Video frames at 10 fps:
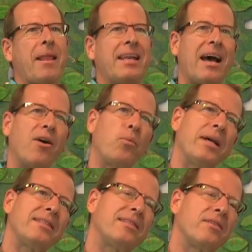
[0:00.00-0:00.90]
Now, I
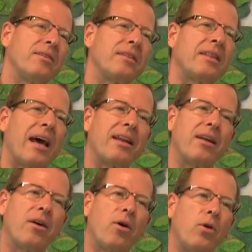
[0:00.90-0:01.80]
went to
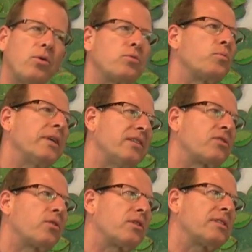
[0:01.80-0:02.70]
that old
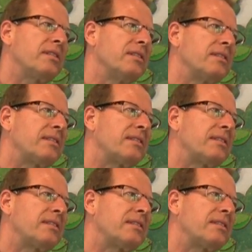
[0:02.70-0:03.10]
resource in